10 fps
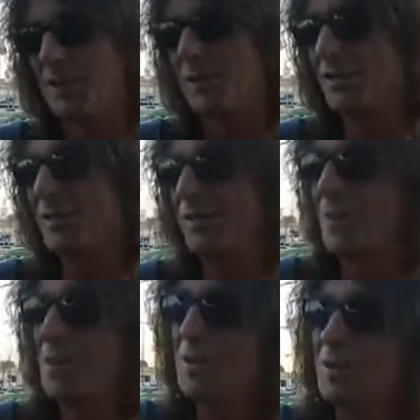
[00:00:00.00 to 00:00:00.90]
And
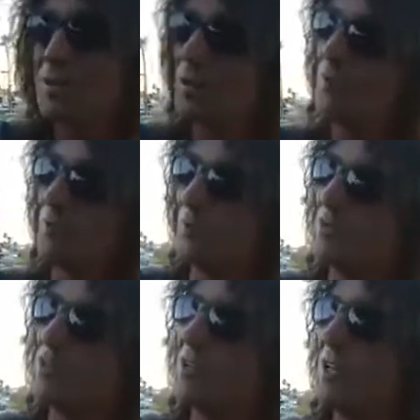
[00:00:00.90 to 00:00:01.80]
2 of them are
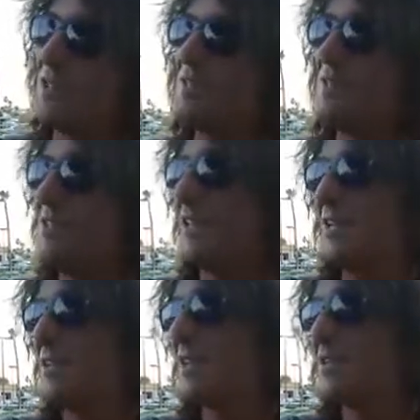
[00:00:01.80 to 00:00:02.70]
the size of the state
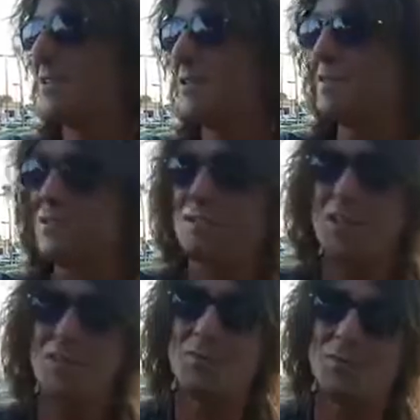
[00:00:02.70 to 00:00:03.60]
of Texas in the
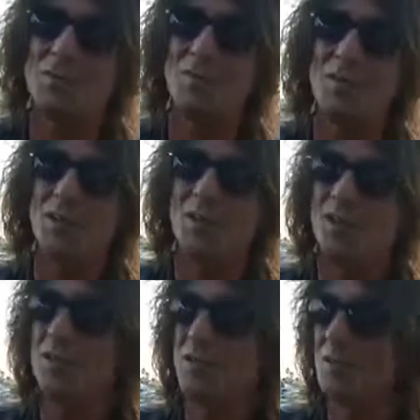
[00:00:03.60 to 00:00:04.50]
South Pacific,
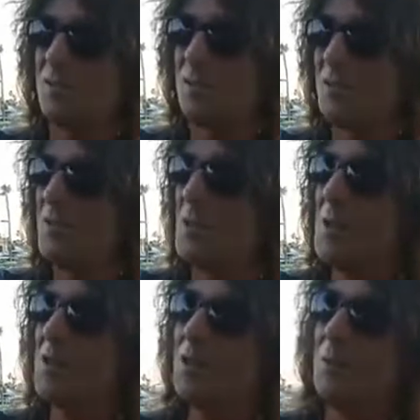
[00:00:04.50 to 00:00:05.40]
actually.
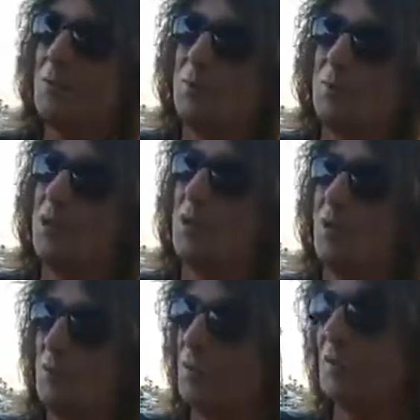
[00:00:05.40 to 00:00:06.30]
But people
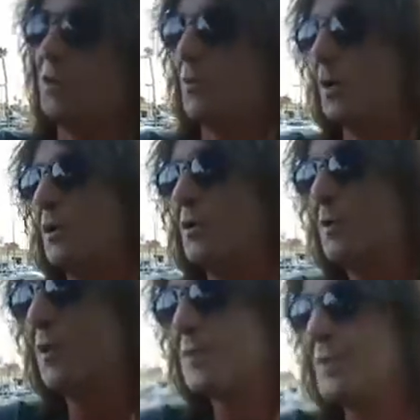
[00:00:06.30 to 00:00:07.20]
aren't really aware of
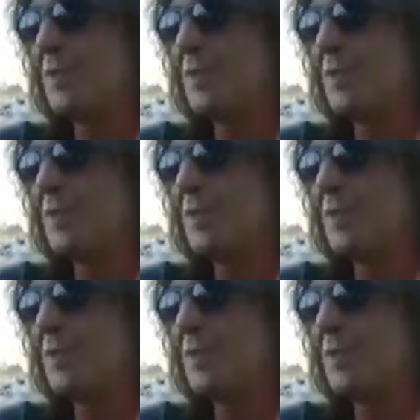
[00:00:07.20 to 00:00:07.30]
it.